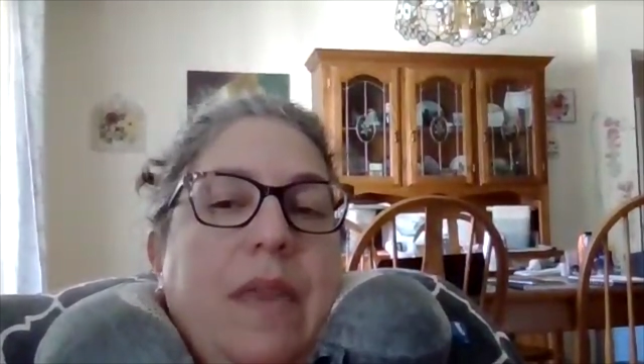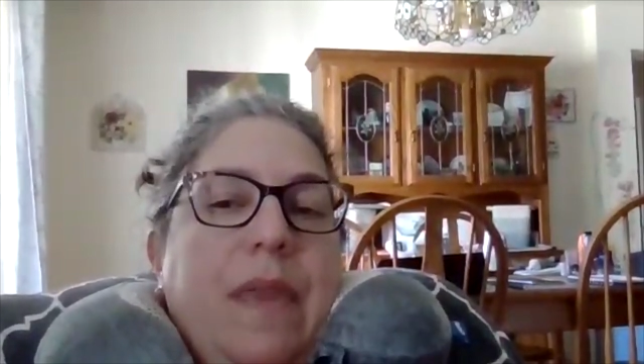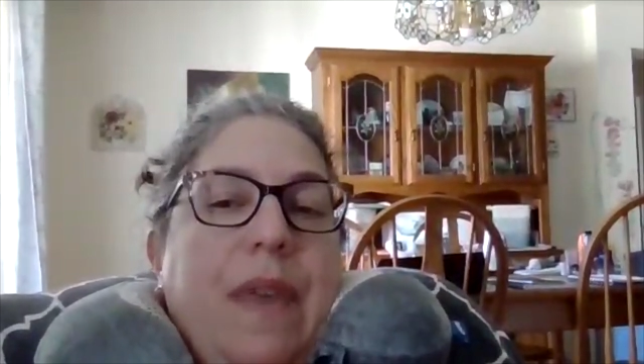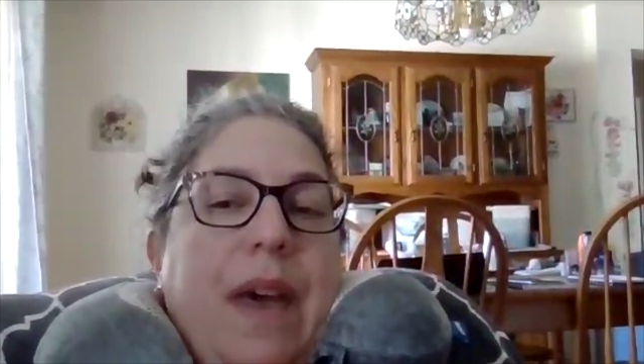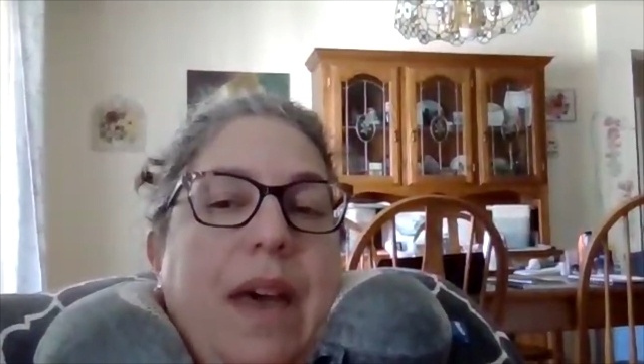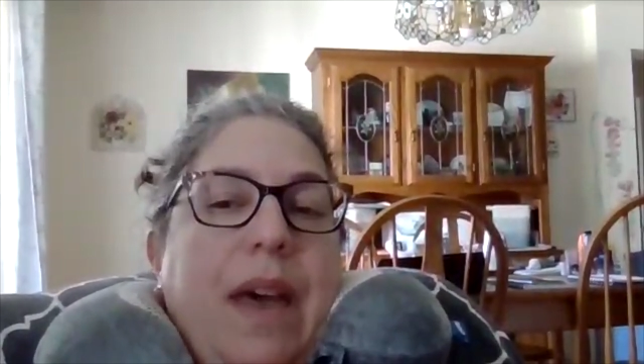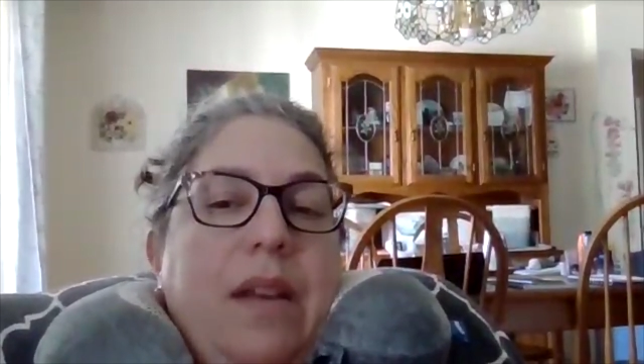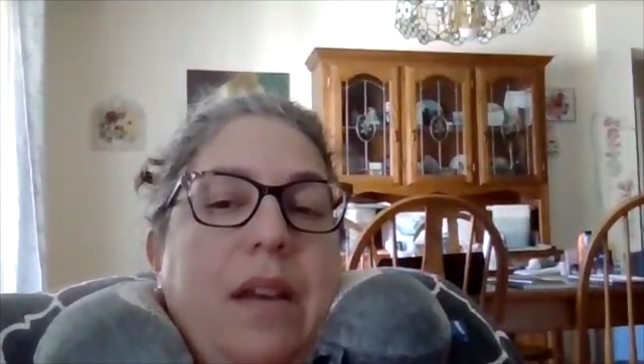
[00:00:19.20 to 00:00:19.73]

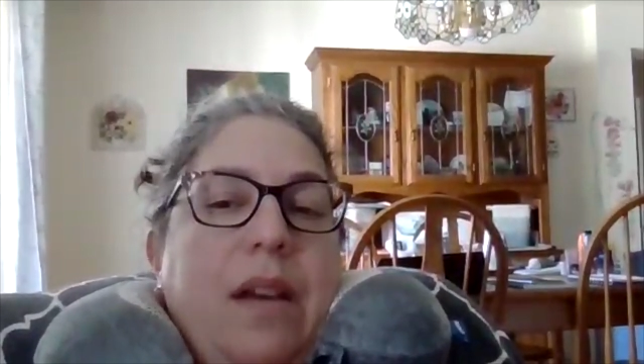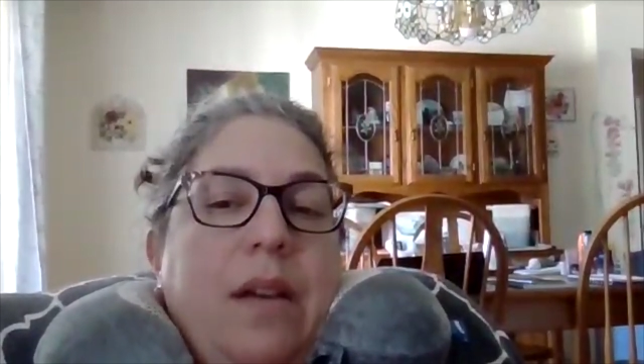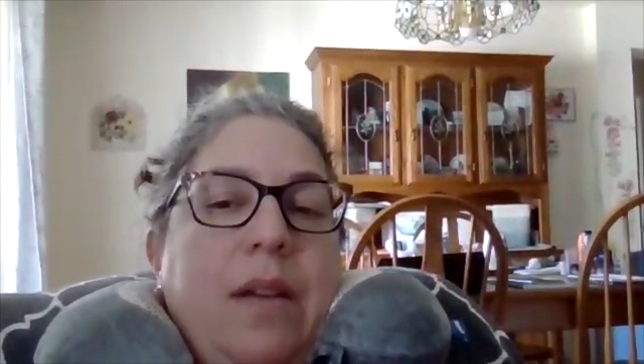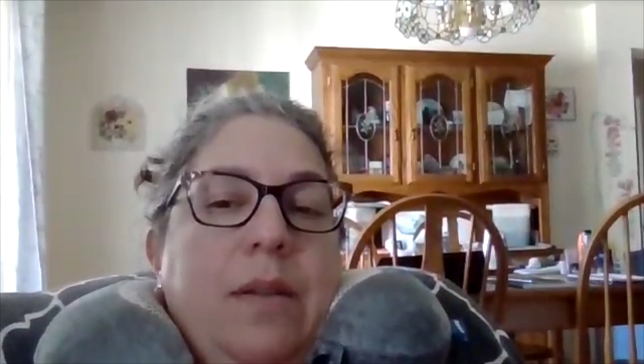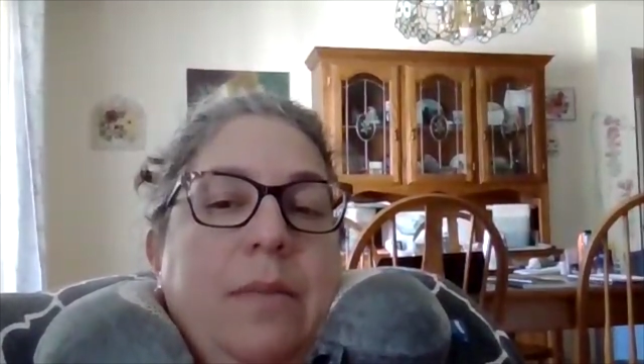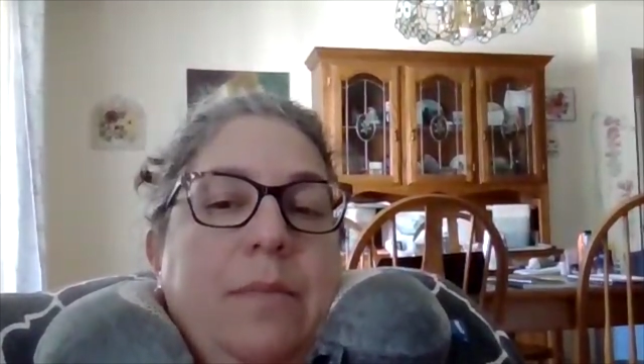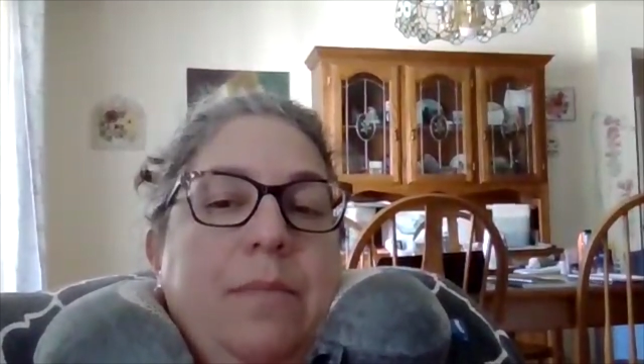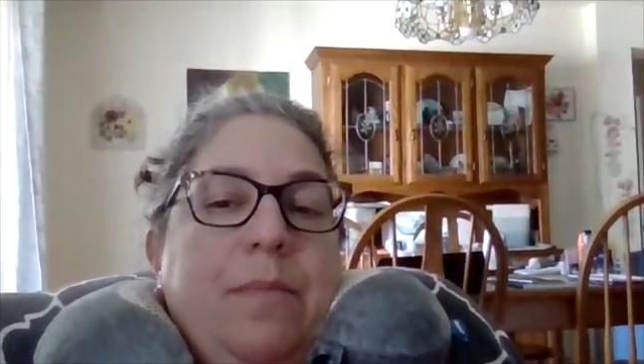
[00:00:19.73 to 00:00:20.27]
that
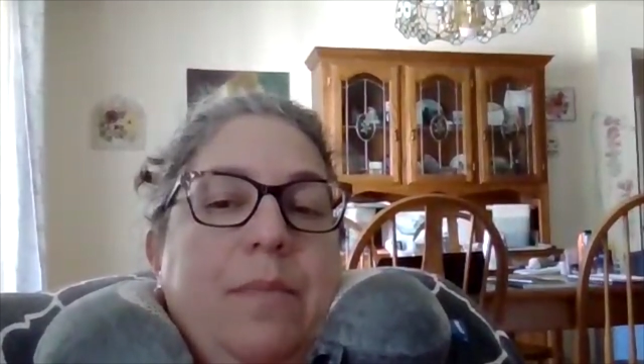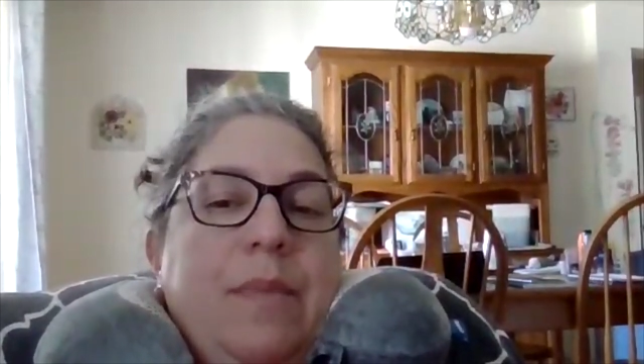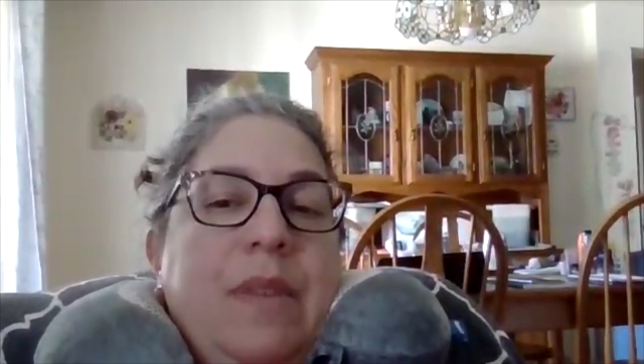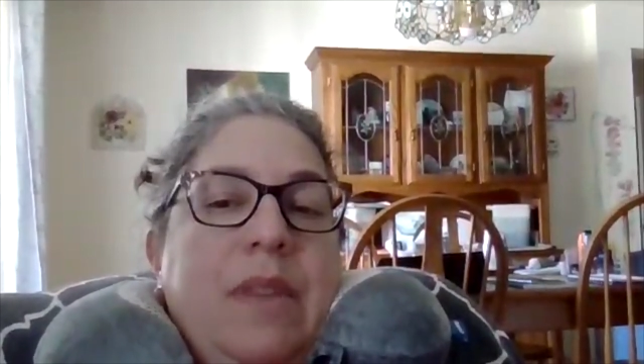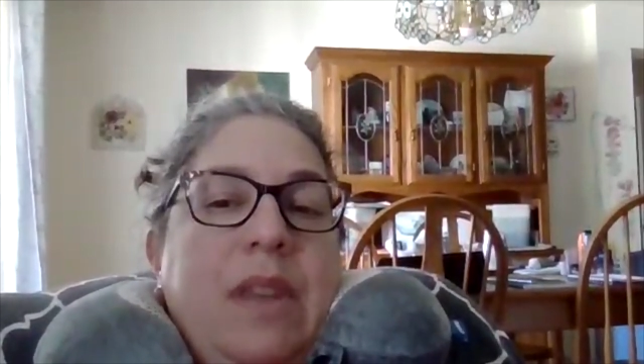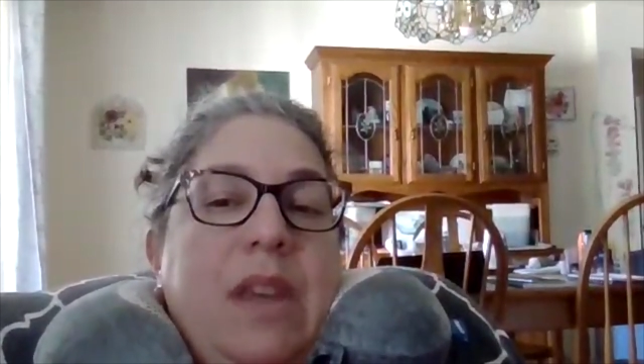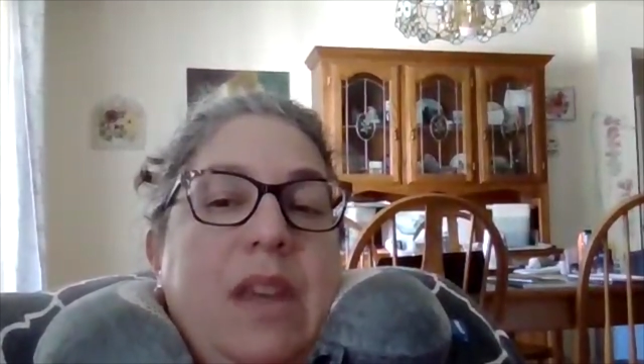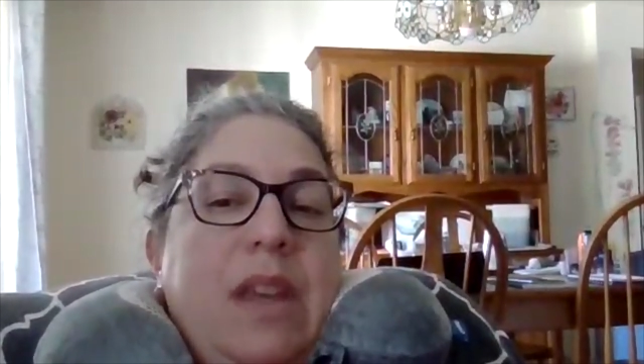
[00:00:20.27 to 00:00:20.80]
um
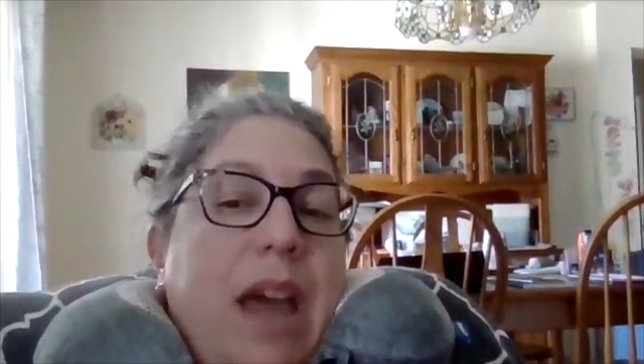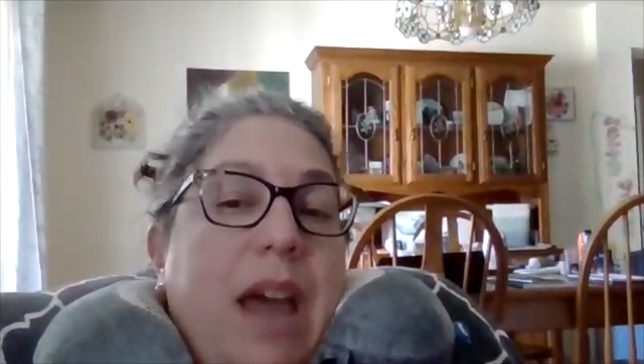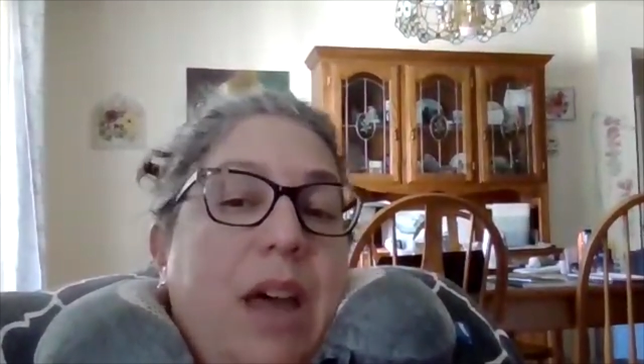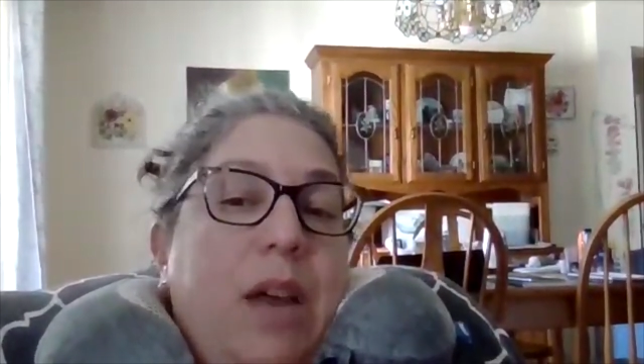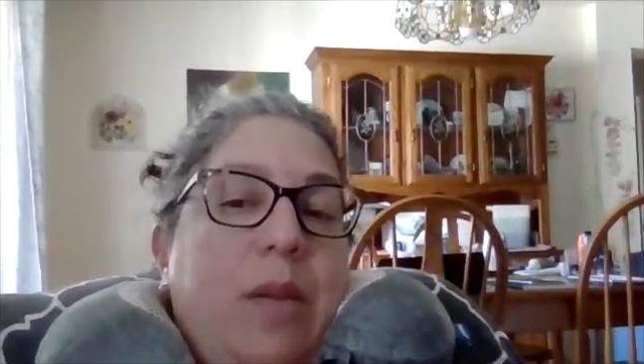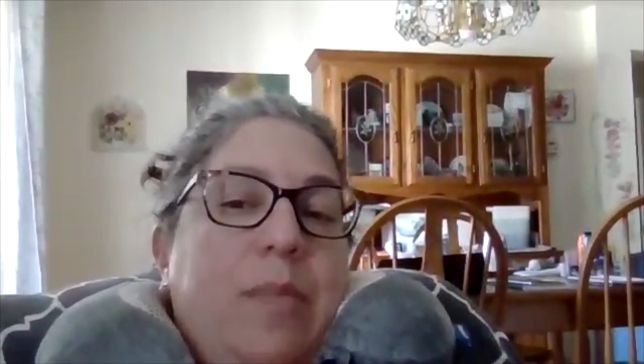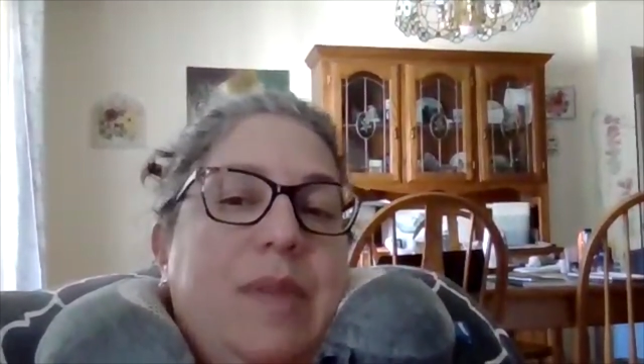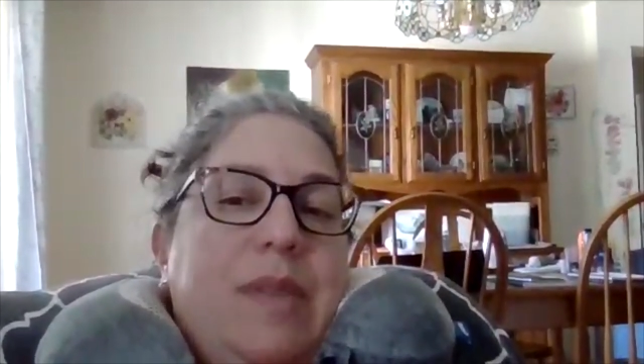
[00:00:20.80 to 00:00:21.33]
need
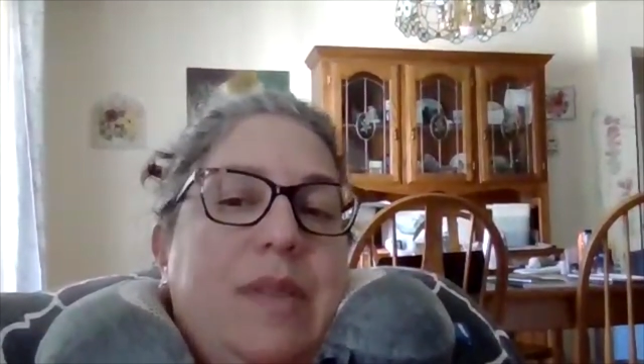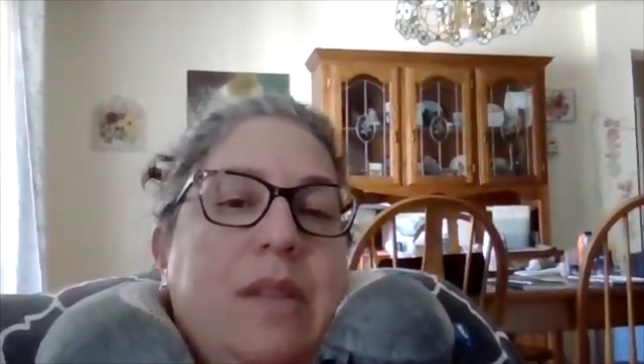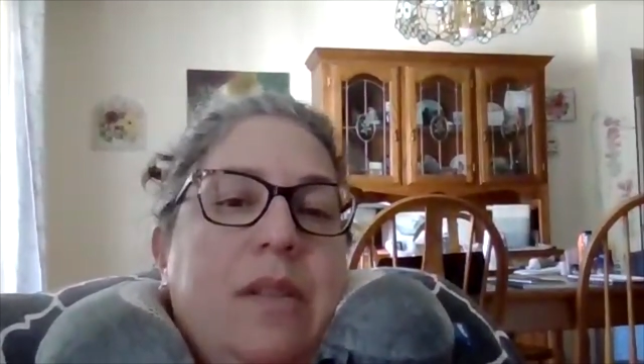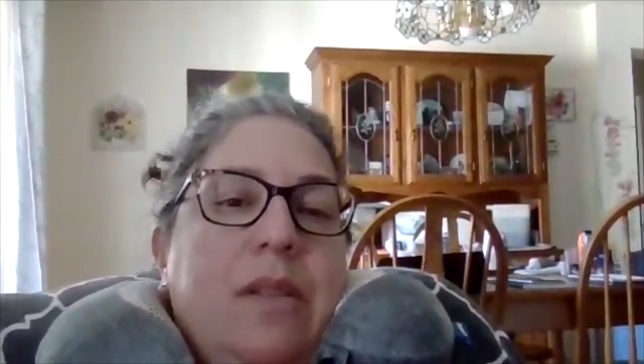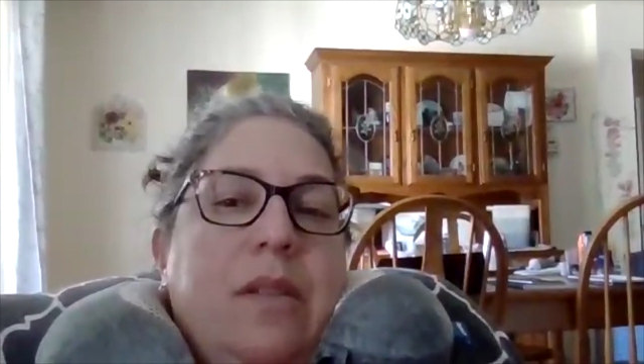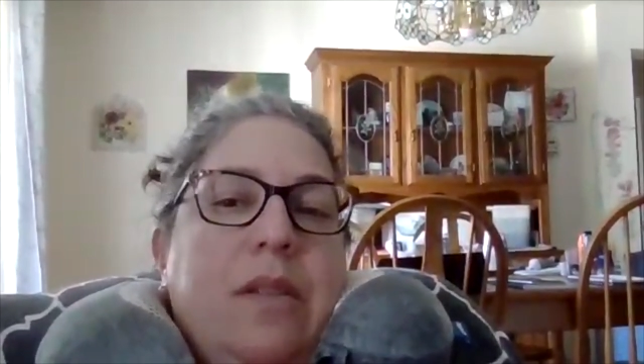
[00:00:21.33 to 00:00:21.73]
helps